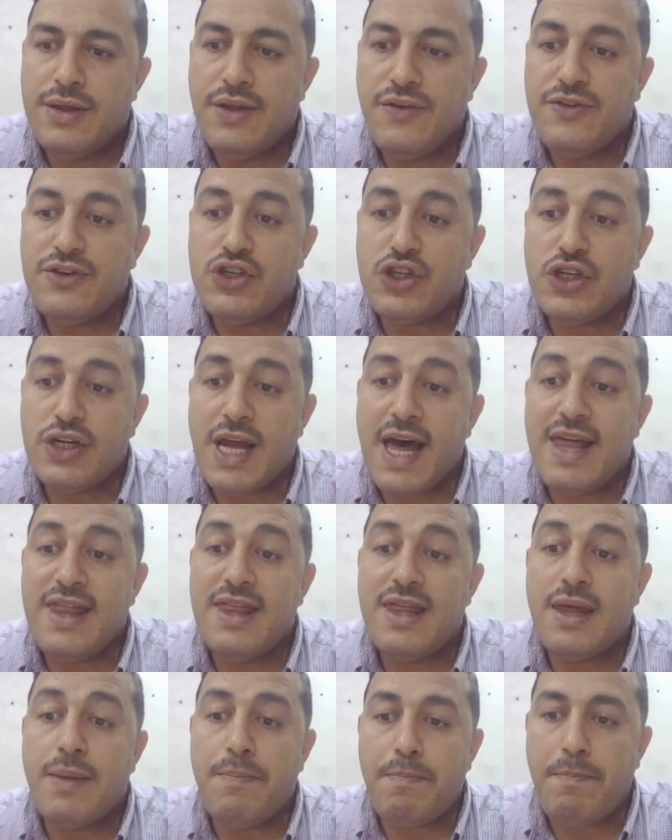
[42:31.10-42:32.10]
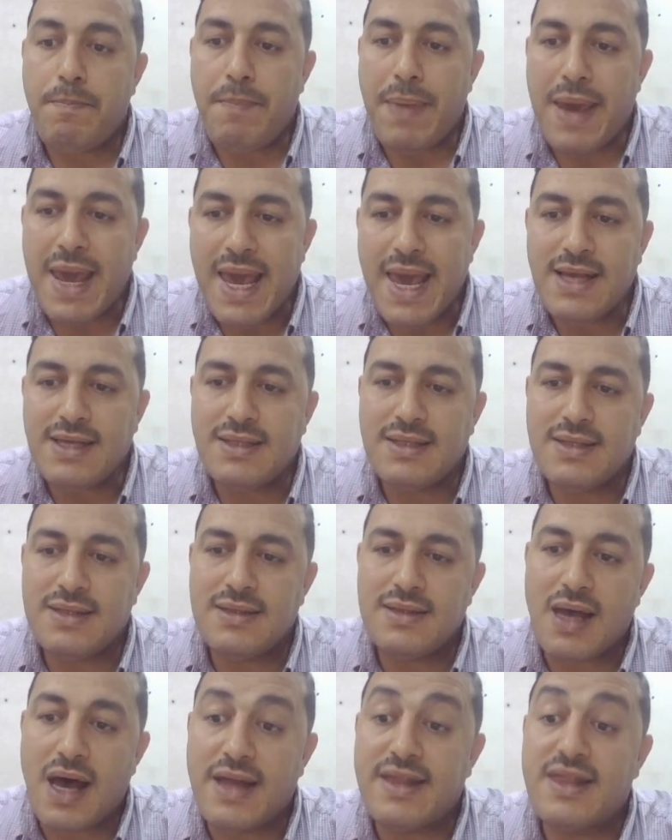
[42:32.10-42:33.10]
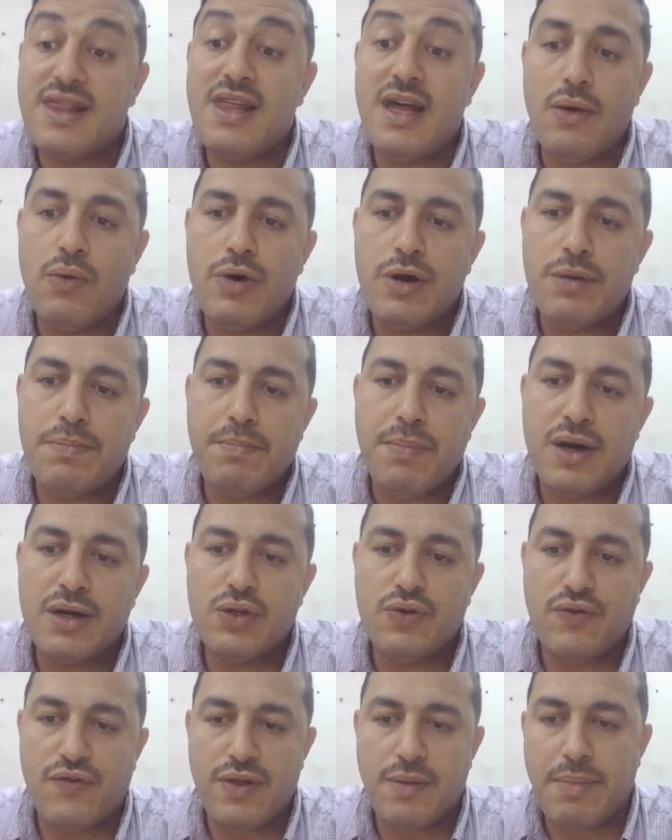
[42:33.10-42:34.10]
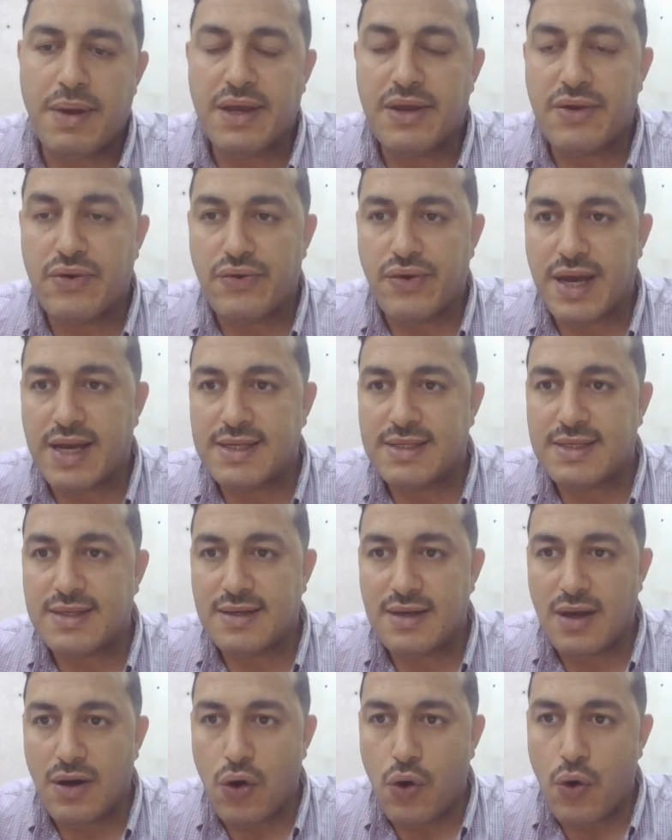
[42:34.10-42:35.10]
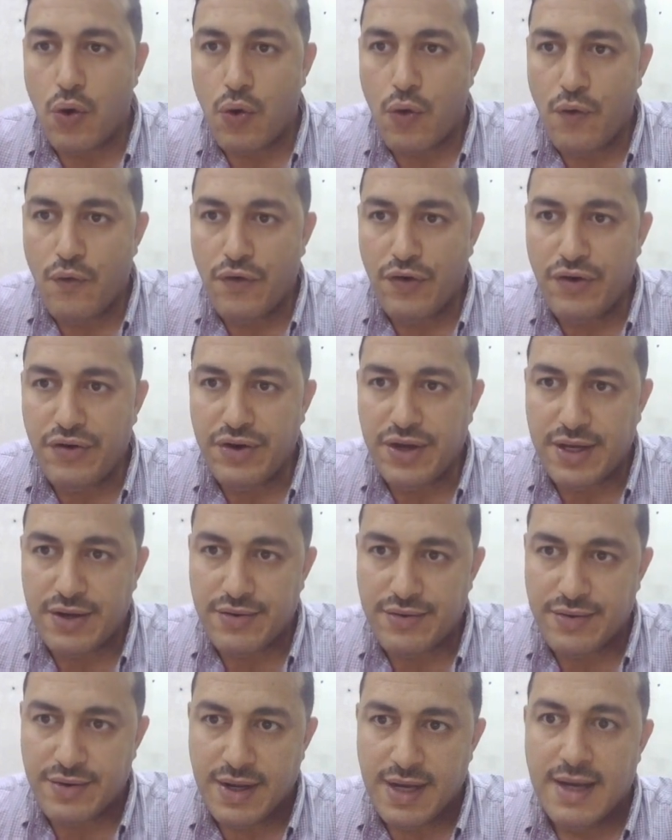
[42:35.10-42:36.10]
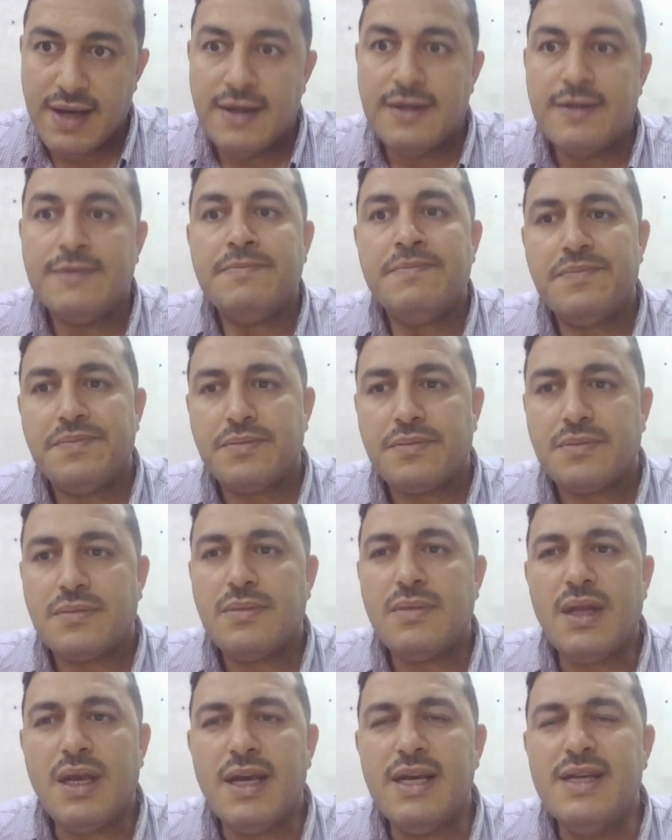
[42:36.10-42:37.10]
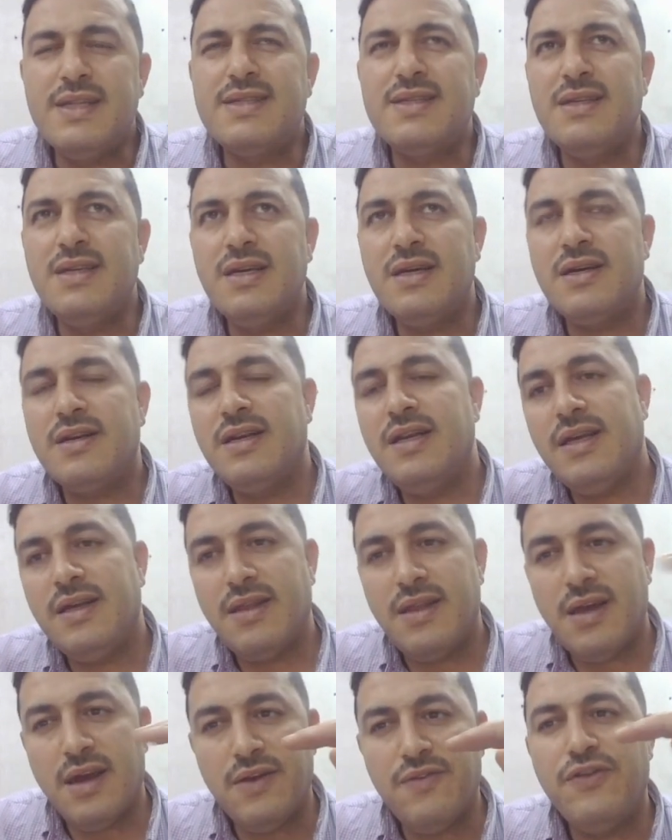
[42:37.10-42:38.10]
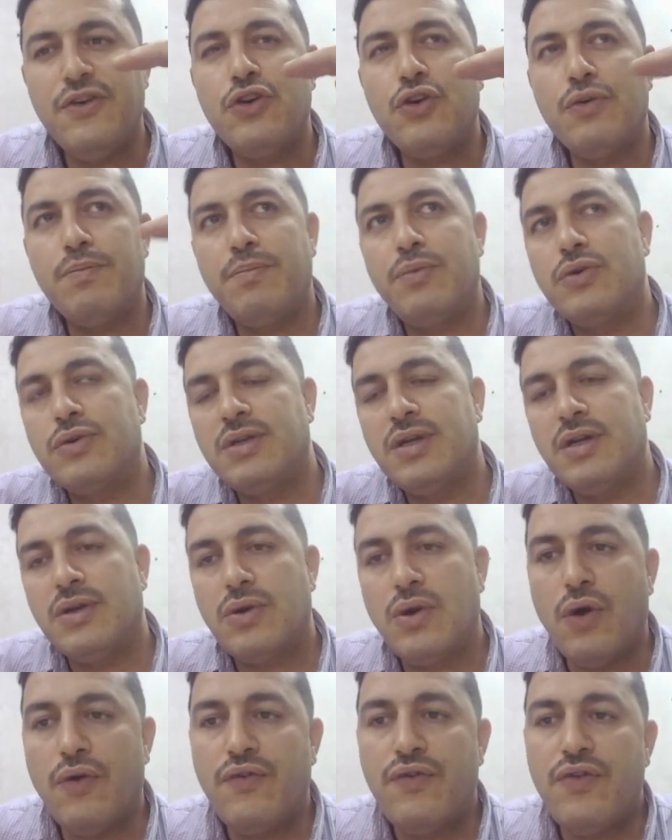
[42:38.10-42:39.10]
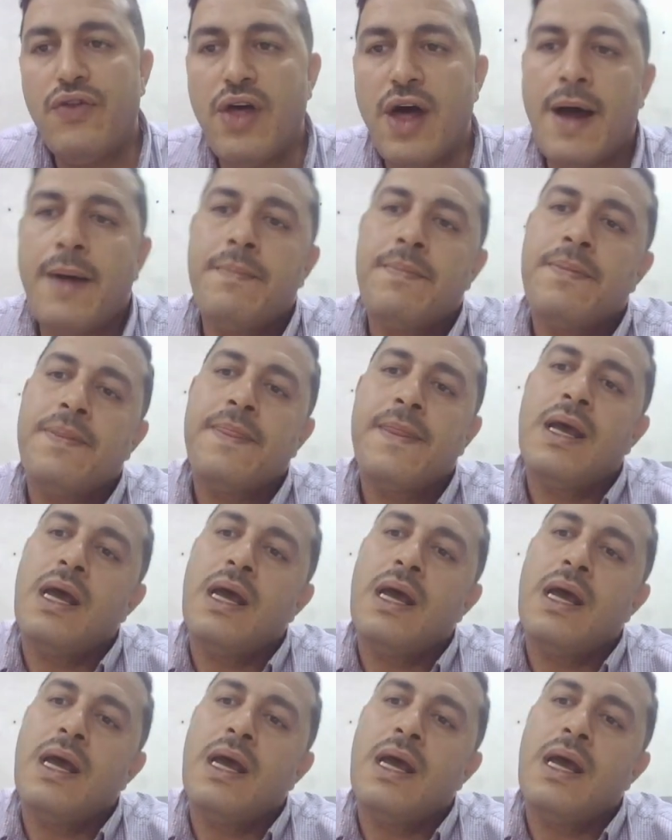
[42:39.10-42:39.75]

division at the base, at the lower part of the pancreas. Over here, it's nearly the inferior border of the